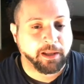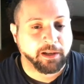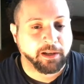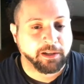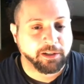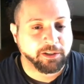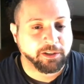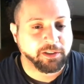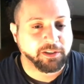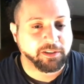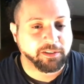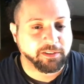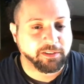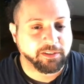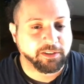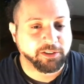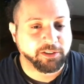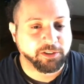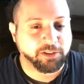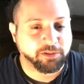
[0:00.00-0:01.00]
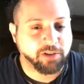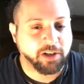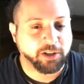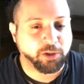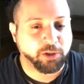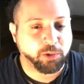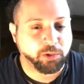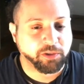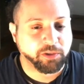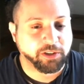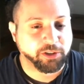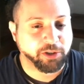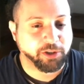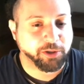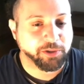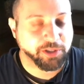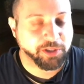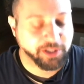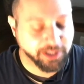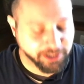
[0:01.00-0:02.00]
There are a lot of cool
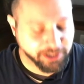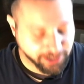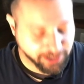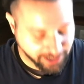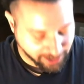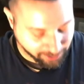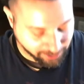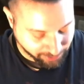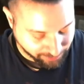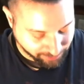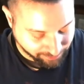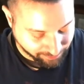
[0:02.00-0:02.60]
intros in this album.